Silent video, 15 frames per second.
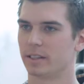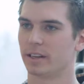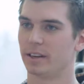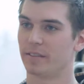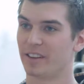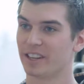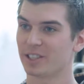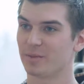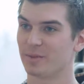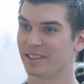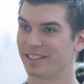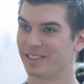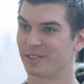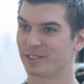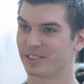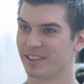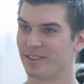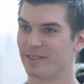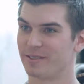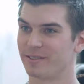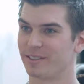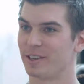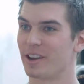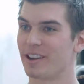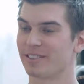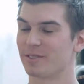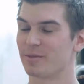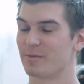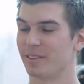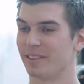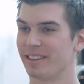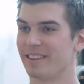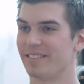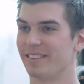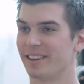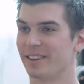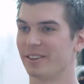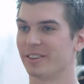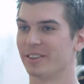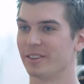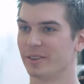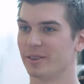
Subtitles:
an investment in yourself, and you have to believe that you can